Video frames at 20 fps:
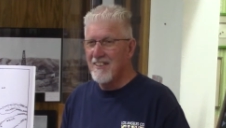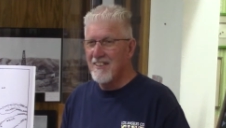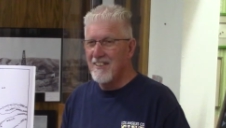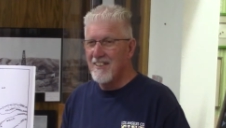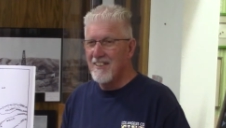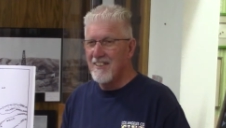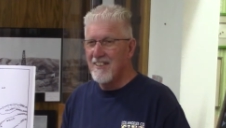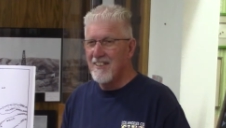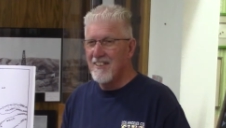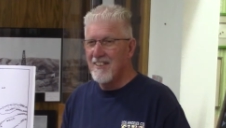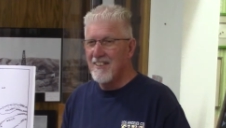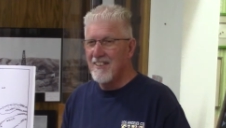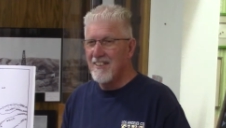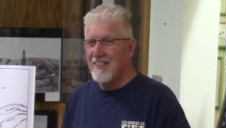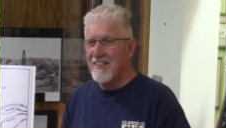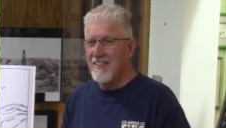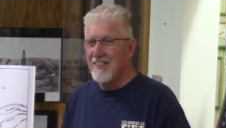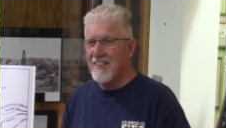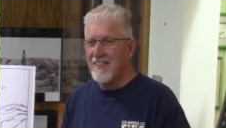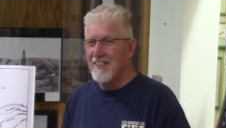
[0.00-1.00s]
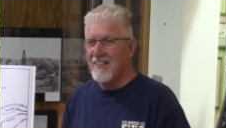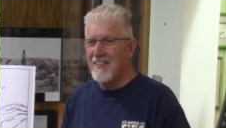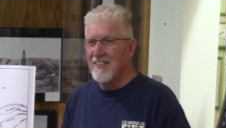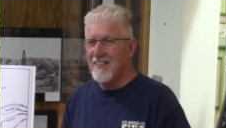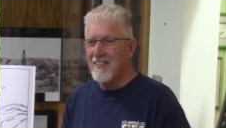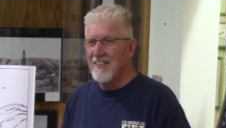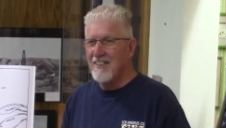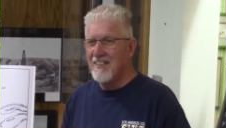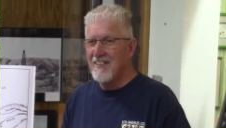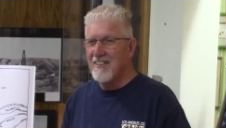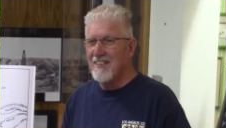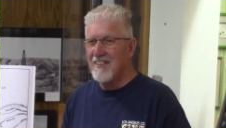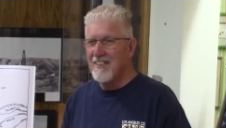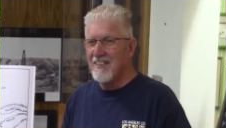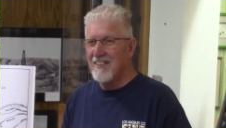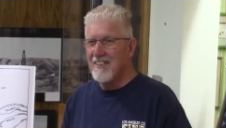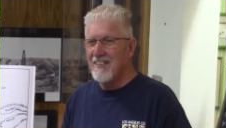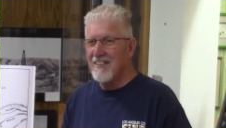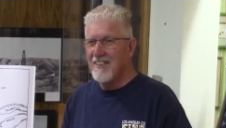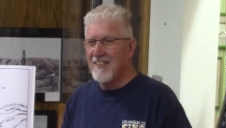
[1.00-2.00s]
What we've seen is we suspect
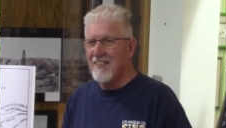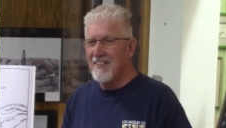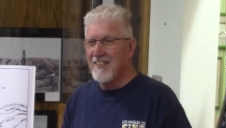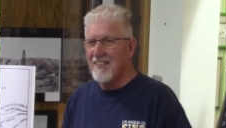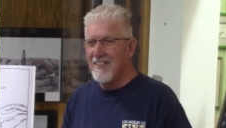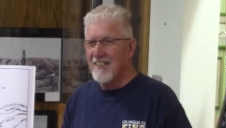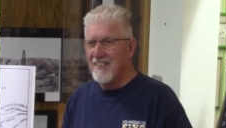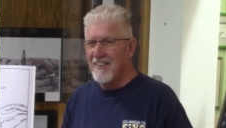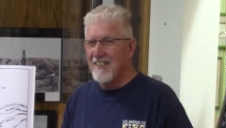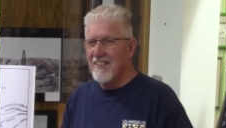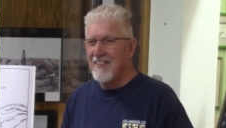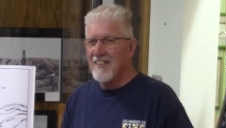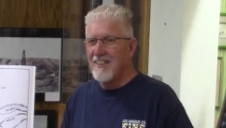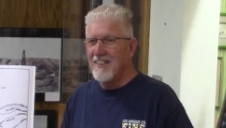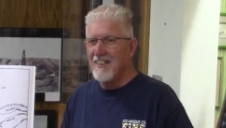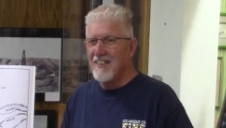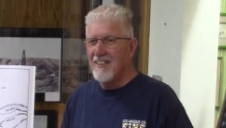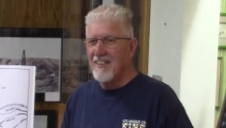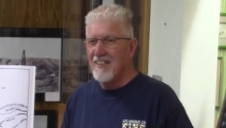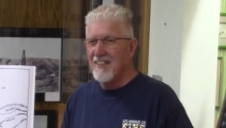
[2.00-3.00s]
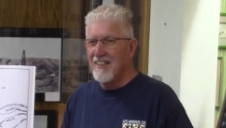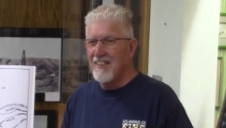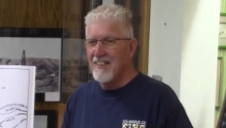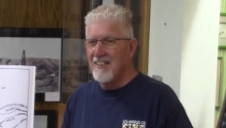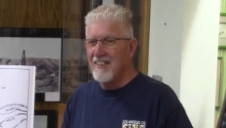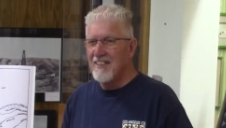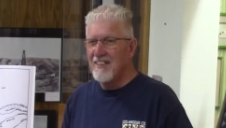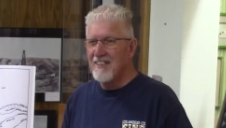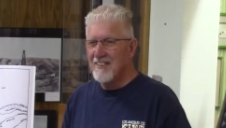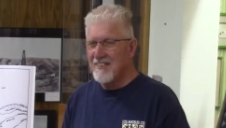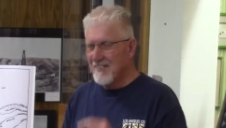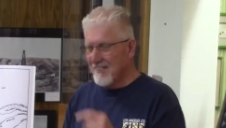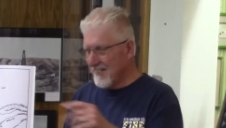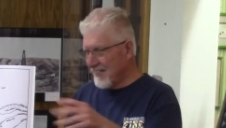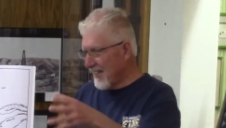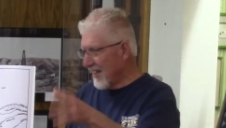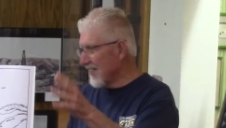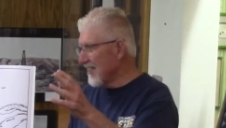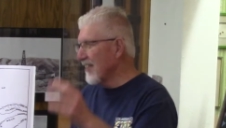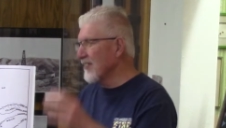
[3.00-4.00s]
different tribes came in and out.
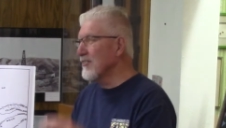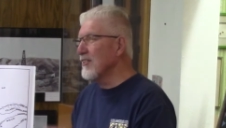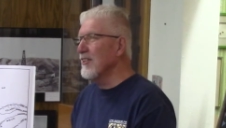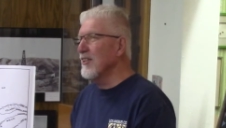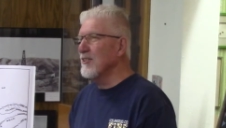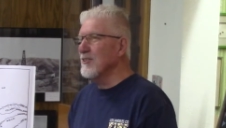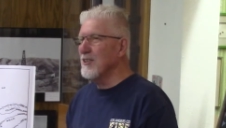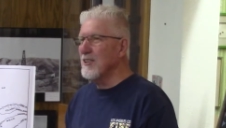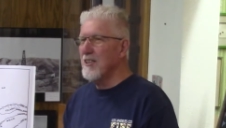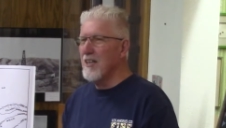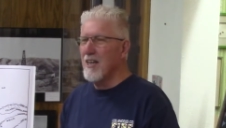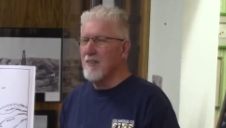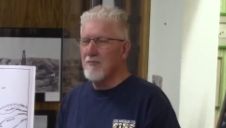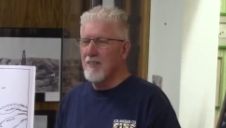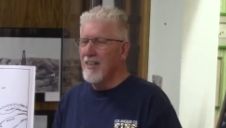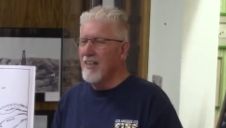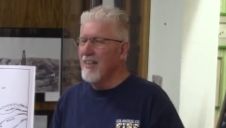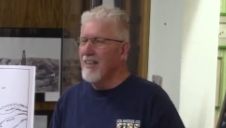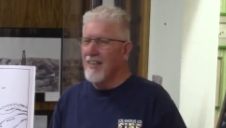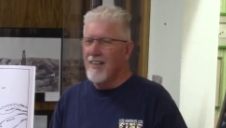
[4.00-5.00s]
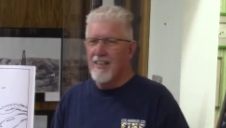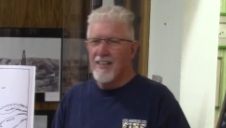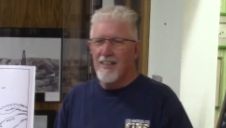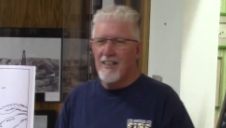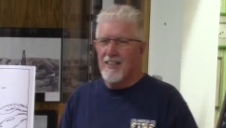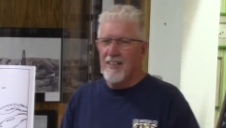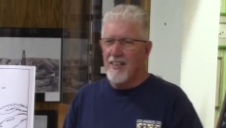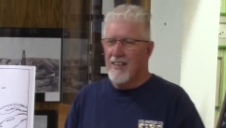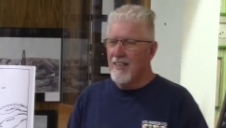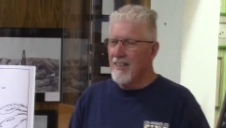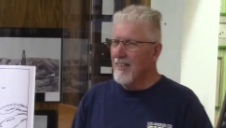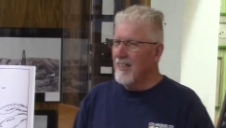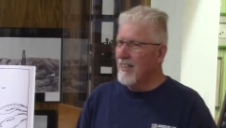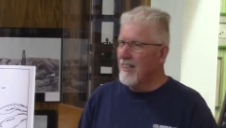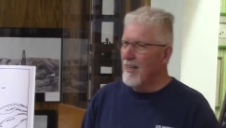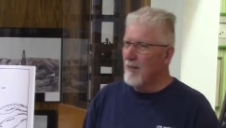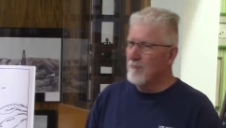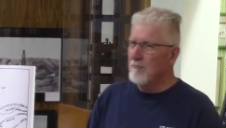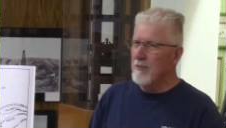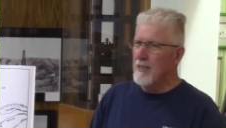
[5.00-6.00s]
Okay, there were a few in the creek, and a lot of it was
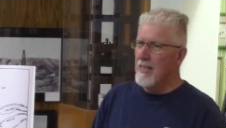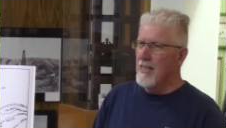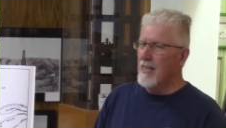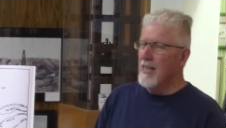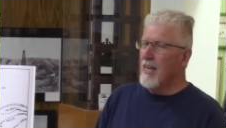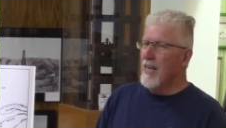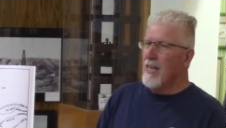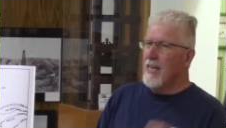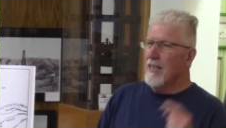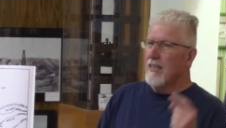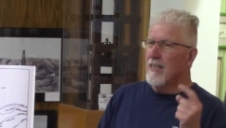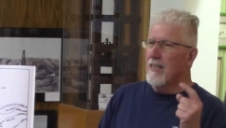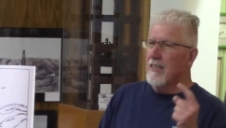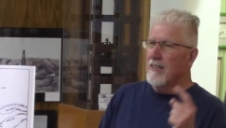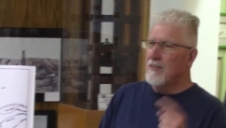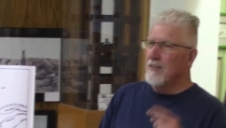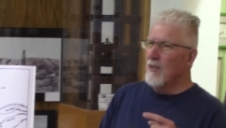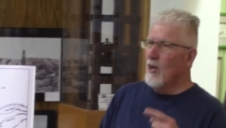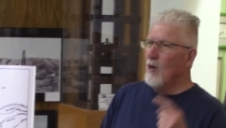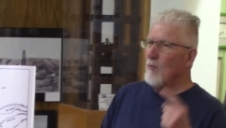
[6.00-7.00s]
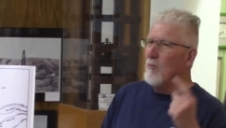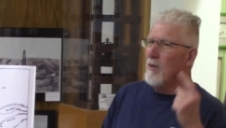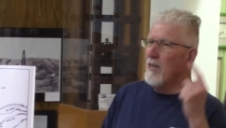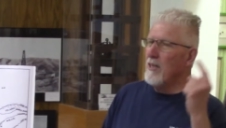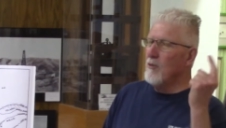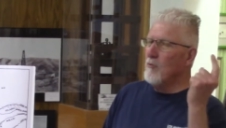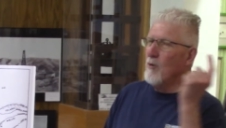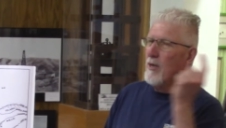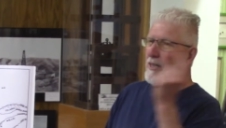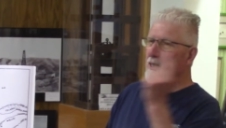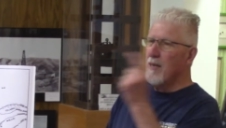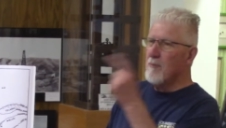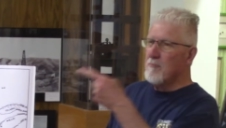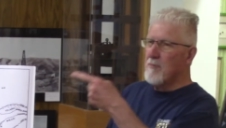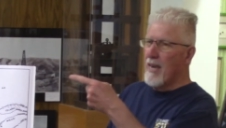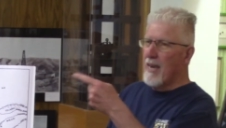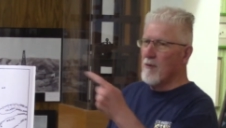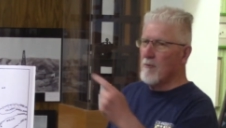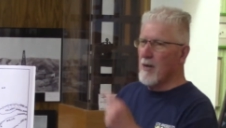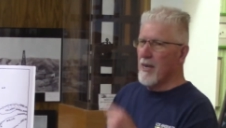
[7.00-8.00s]
a hunting area. Nobody went up
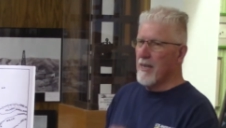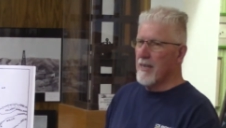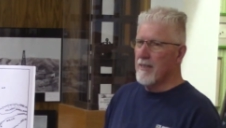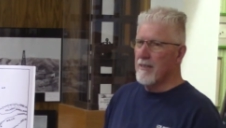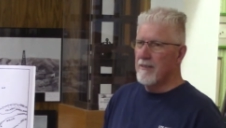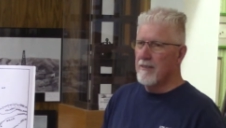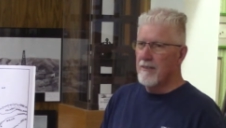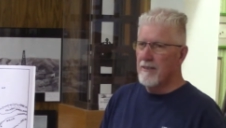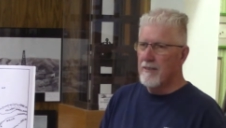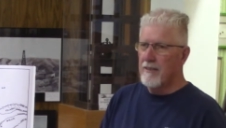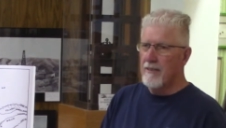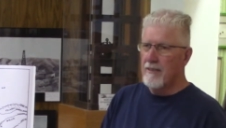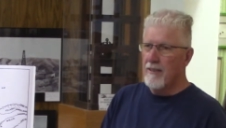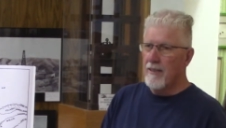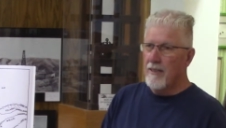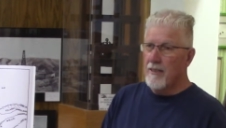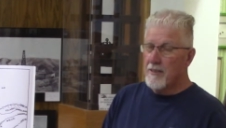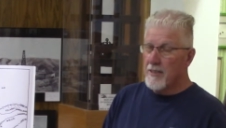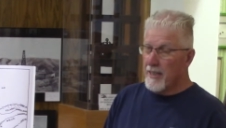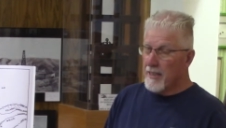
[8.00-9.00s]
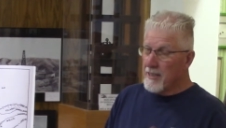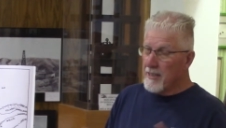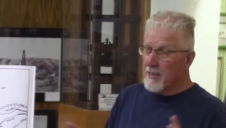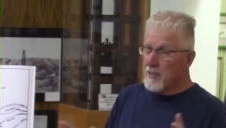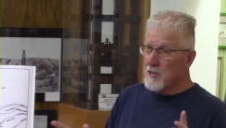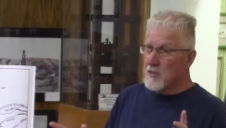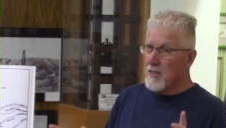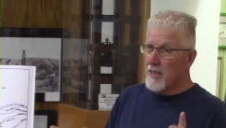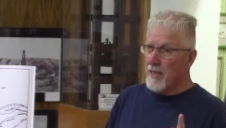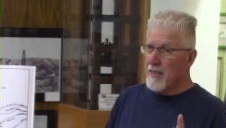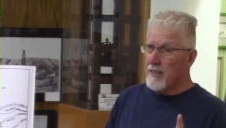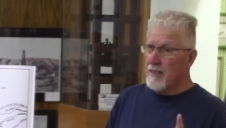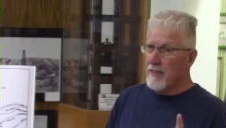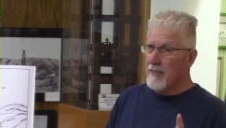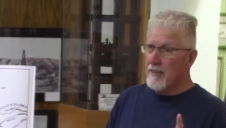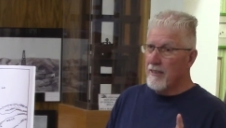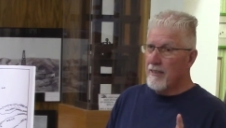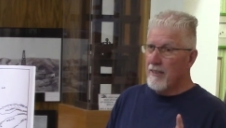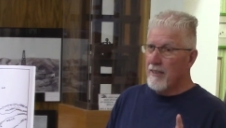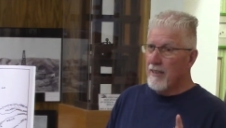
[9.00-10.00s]
that way. The Indians did.
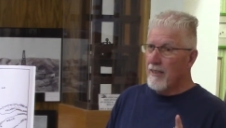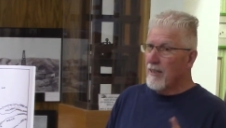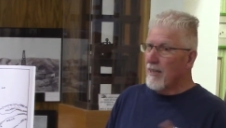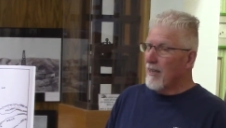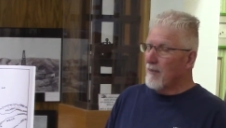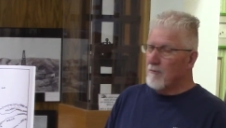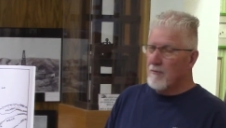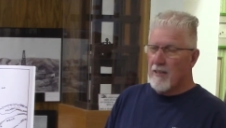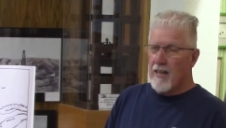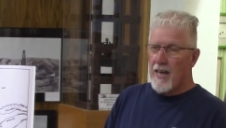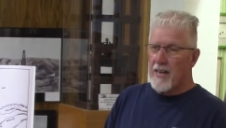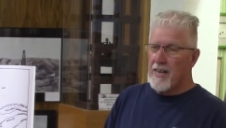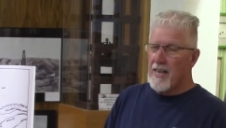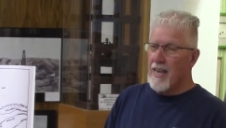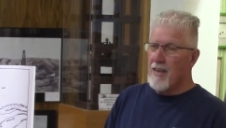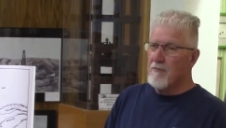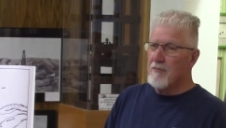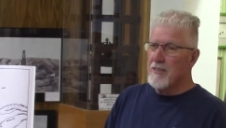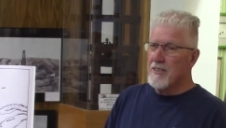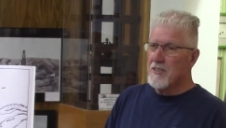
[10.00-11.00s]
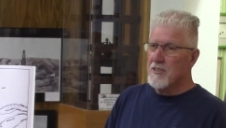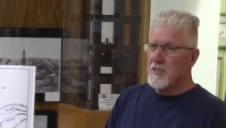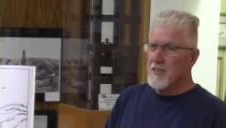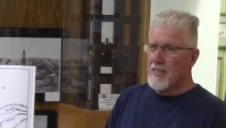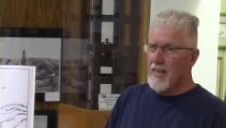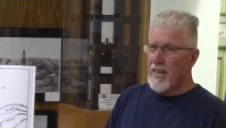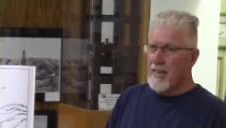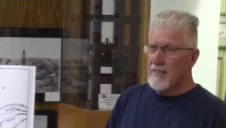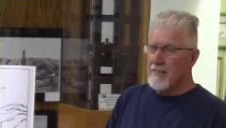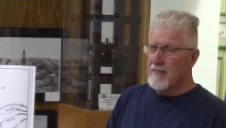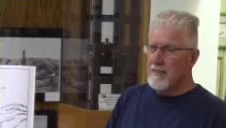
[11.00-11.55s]
A lot of evidence of that.